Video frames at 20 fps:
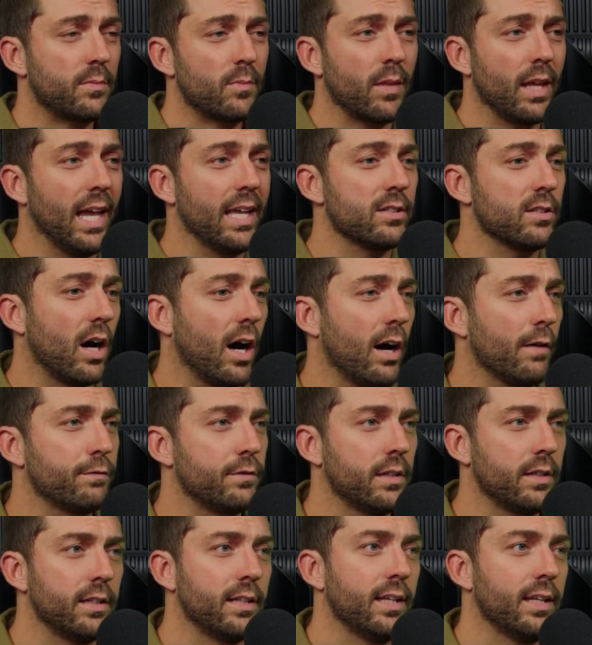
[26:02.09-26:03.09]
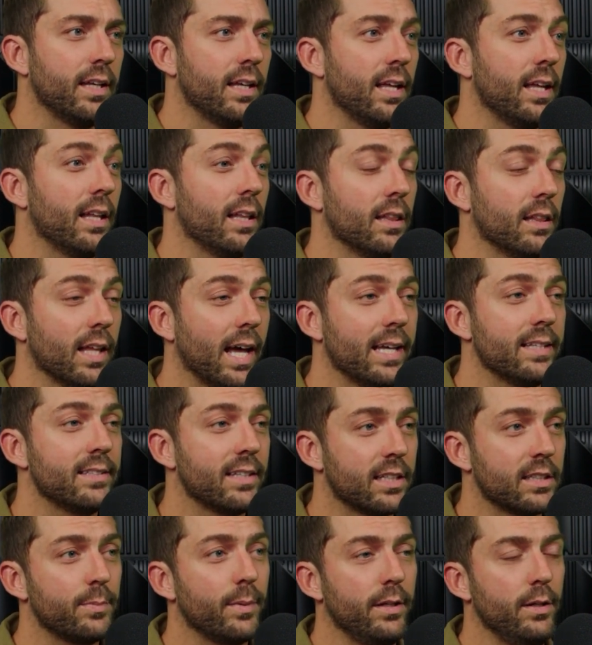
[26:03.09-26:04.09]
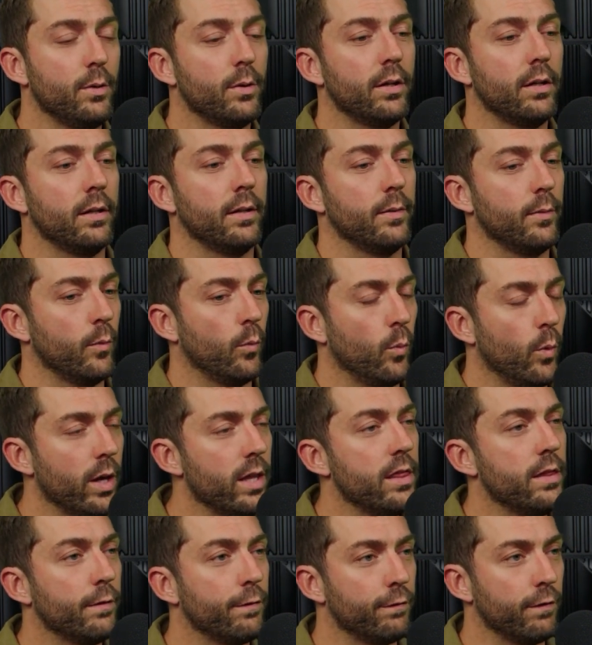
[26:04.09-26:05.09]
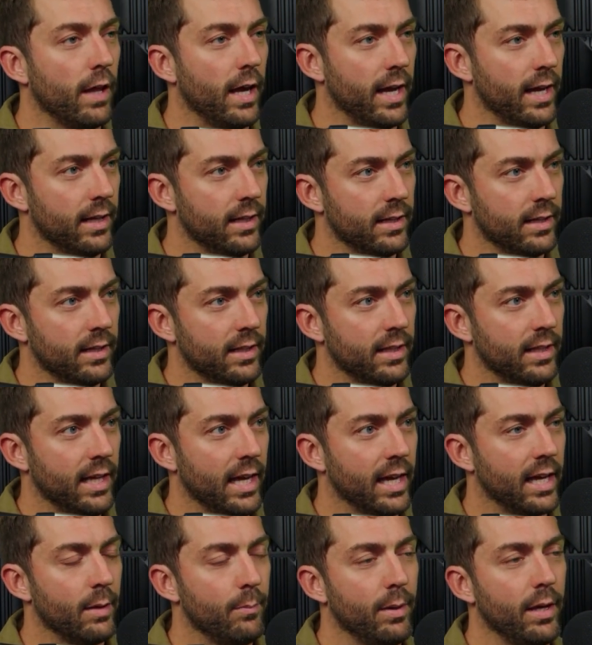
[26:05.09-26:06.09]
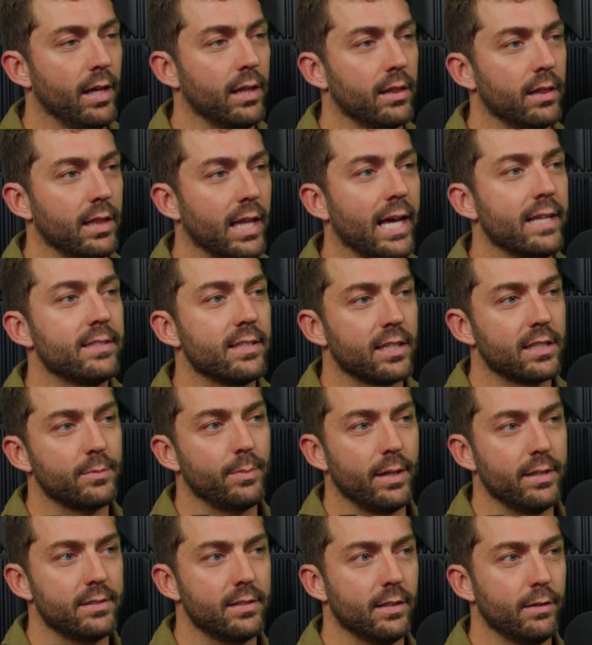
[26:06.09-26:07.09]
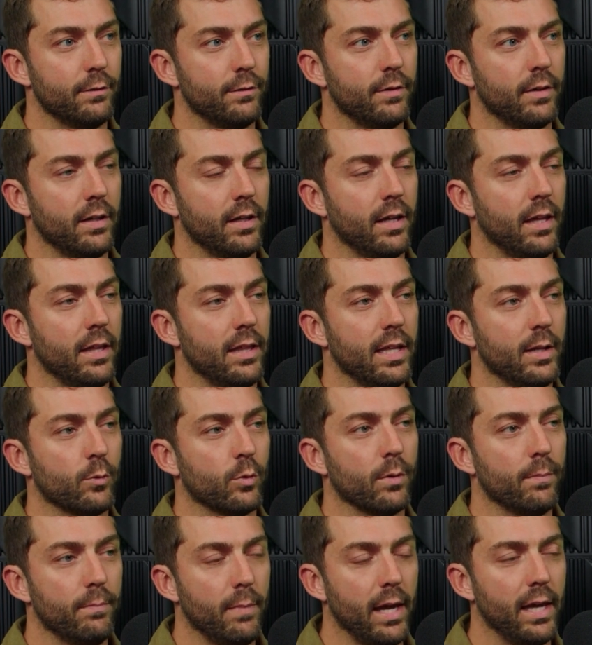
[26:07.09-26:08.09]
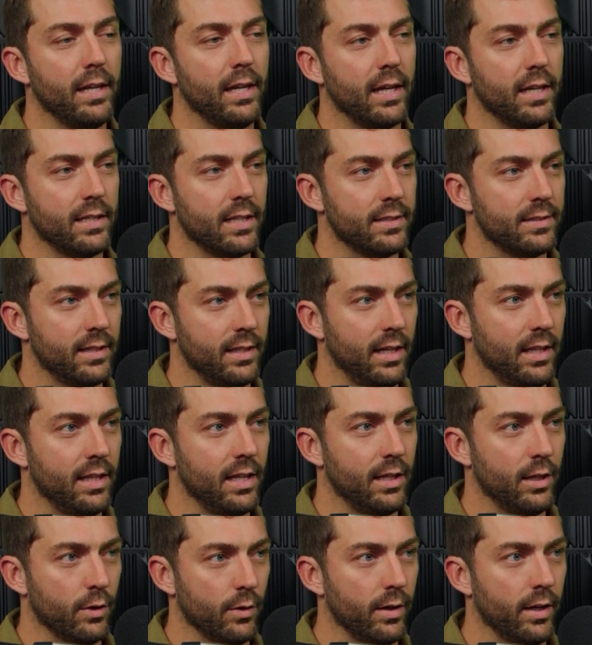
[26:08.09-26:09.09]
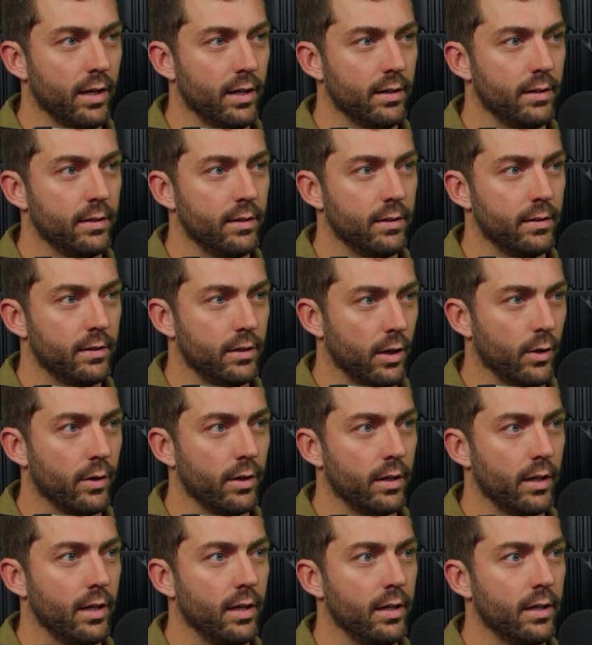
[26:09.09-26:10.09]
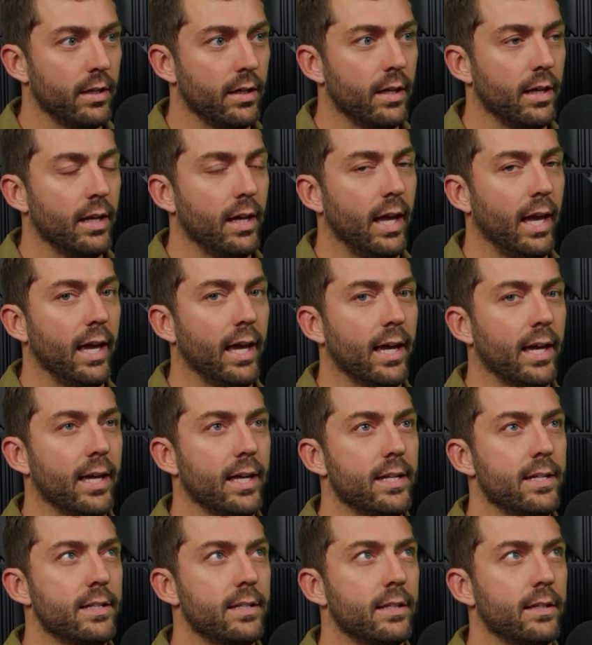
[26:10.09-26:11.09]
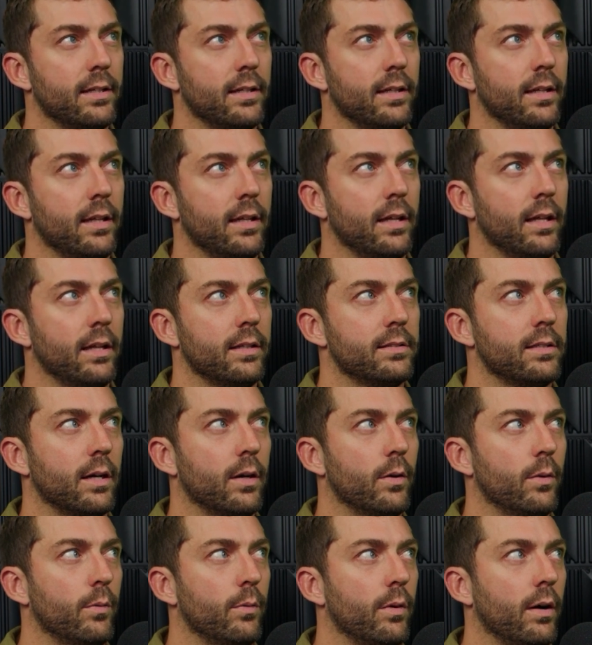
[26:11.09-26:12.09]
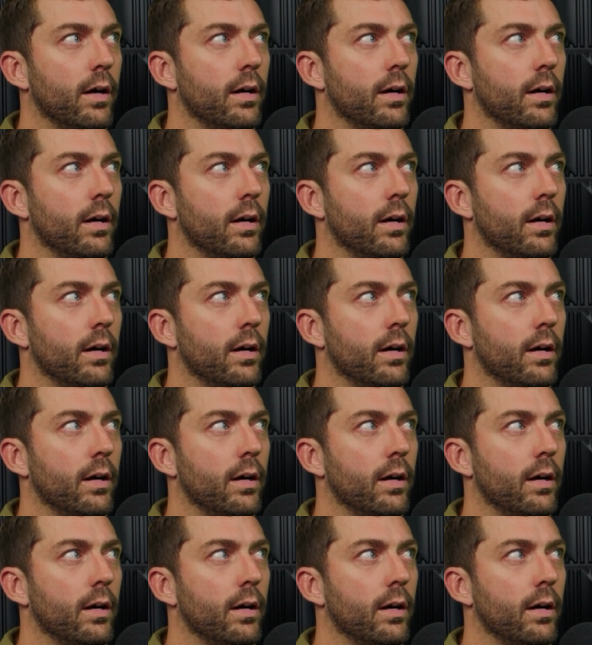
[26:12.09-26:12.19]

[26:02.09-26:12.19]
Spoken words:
it's often less expensive. You can, with the flight, it can be less expensive than remaining in the city that you're in currently. And so